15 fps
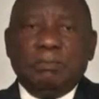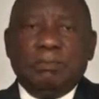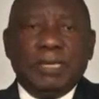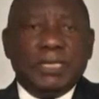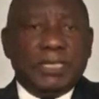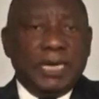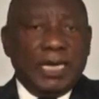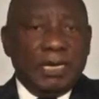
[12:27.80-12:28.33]

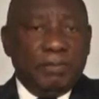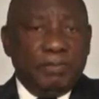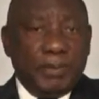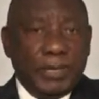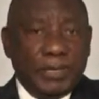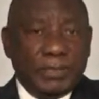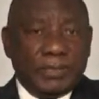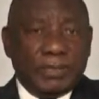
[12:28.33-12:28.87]
maintain
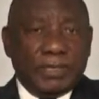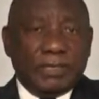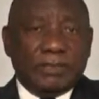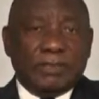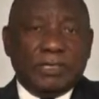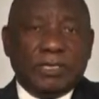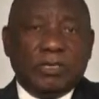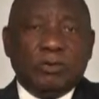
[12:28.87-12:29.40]
peace and
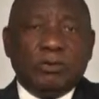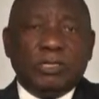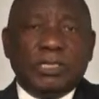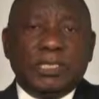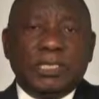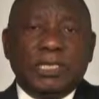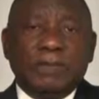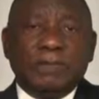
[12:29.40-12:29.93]

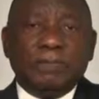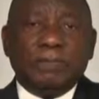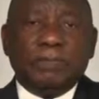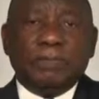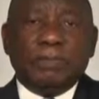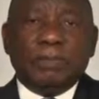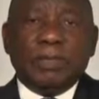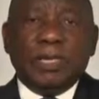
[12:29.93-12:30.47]
security,
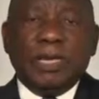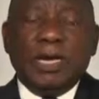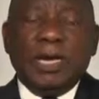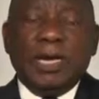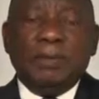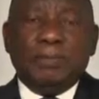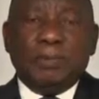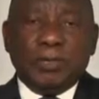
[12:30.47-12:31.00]

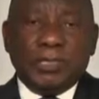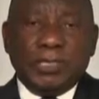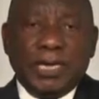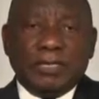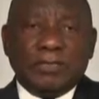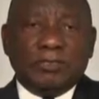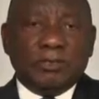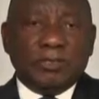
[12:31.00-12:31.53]
and
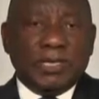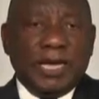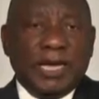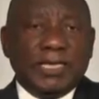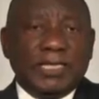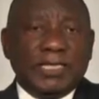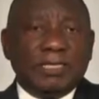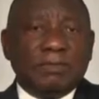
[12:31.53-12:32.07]
protect
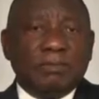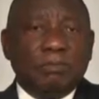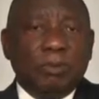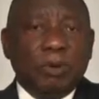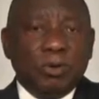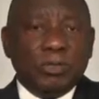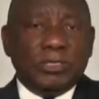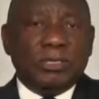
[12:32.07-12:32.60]
society's
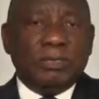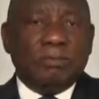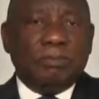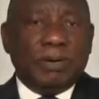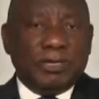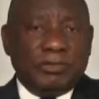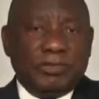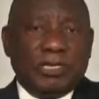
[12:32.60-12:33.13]
most
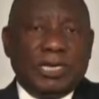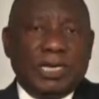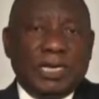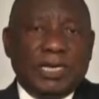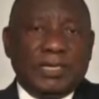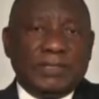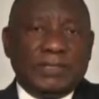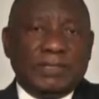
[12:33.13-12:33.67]

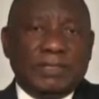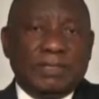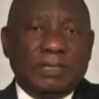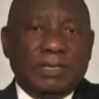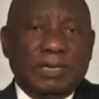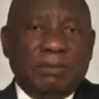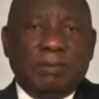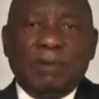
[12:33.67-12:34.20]
marginalized.
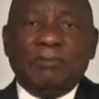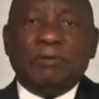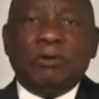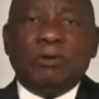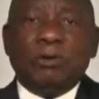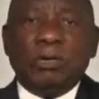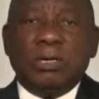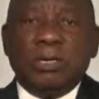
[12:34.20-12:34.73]
Above
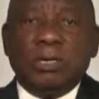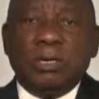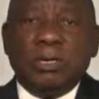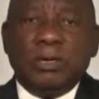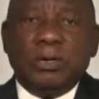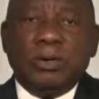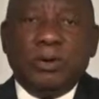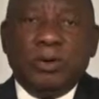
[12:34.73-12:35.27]
all,
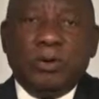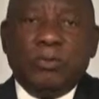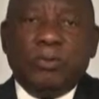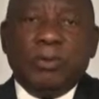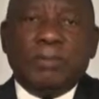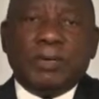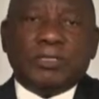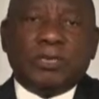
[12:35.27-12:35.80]

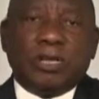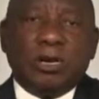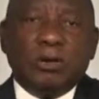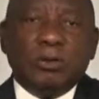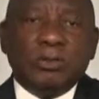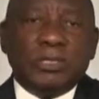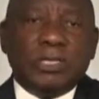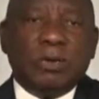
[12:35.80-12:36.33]
we must
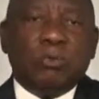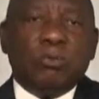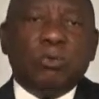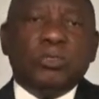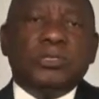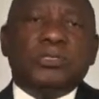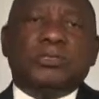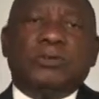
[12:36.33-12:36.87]
close the
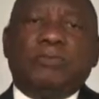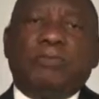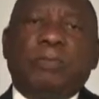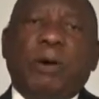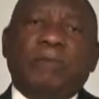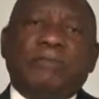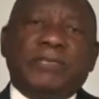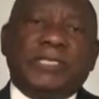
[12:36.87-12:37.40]
wounds of
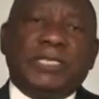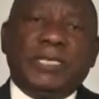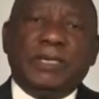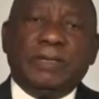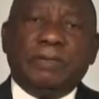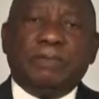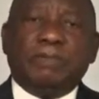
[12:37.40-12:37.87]
poverty,